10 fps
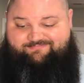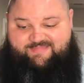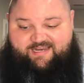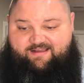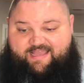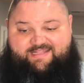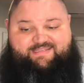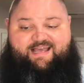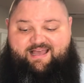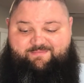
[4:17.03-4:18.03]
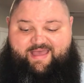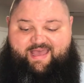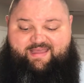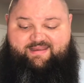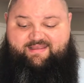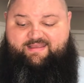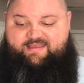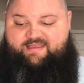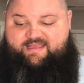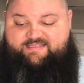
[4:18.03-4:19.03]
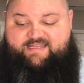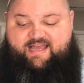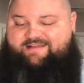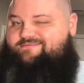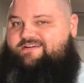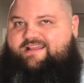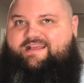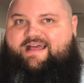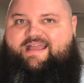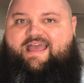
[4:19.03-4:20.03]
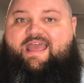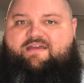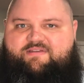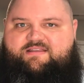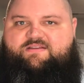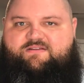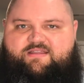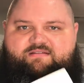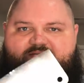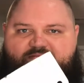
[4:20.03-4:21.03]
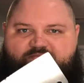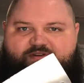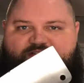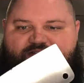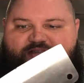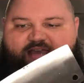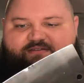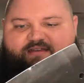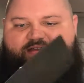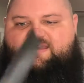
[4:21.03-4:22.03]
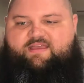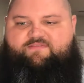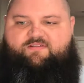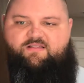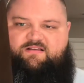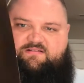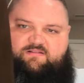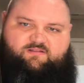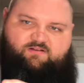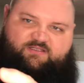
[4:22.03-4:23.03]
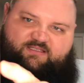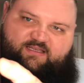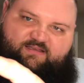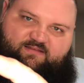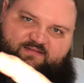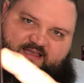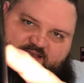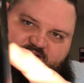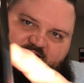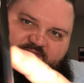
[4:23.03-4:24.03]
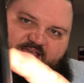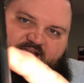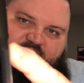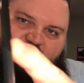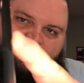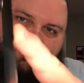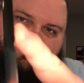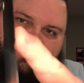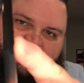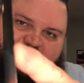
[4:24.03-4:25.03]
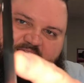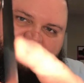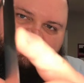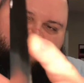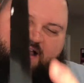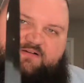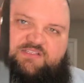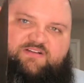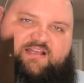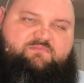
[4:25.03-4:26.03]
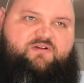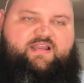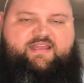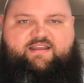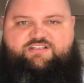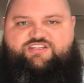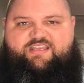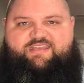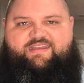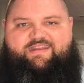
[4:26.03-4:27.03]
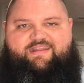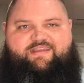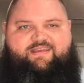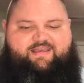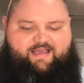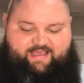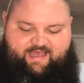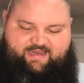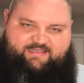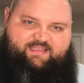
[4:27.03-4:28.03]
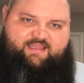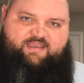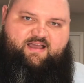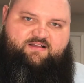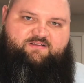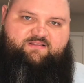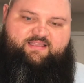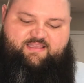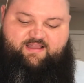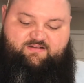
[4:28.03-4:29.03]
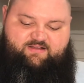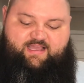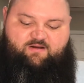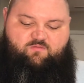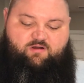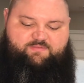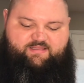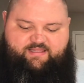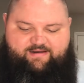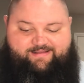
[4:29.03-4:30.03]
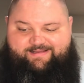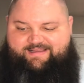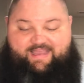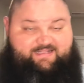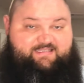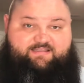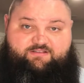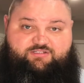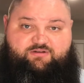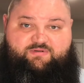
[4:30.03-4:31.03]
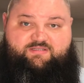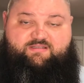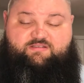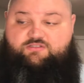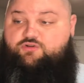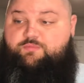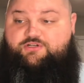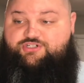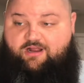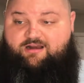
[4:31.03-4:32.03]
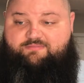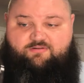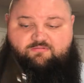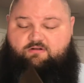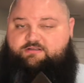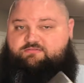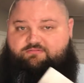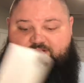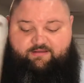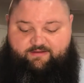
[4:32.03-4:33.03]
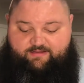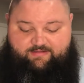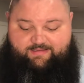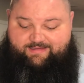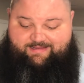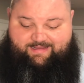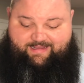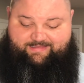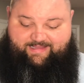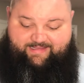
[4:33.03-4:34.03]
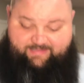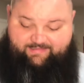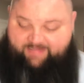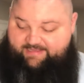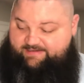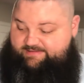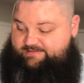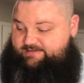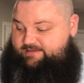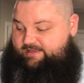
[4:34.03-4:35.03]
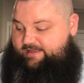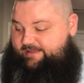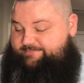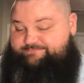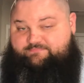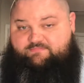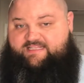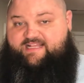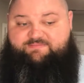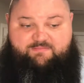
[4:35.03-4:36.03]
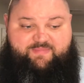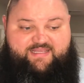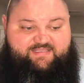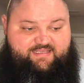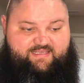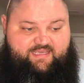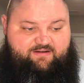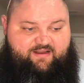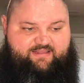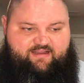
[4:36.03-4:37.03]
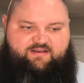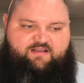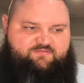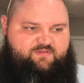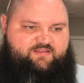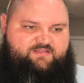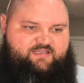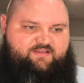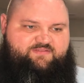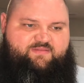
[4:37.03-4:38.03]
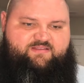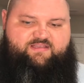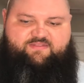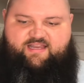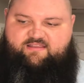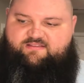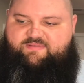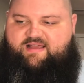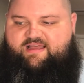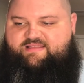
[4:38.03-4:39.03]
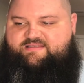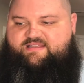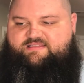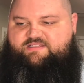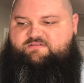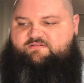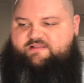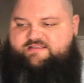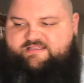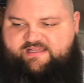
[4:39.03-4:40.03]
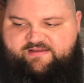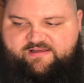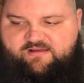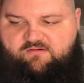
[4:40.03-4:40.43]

You know, it's not bad. It's not really like a heavy duty butcher's knife. If you look closely, I do have kind of a warp right there from where I was trying to break down a chicken, and I got into the knuckle and the knuckle kind of warped it there. It's still super sharp, works really well. I like it a lot. But that's my basic kit right there. I do have some other stuff that I use behind the scenes that you won't really see.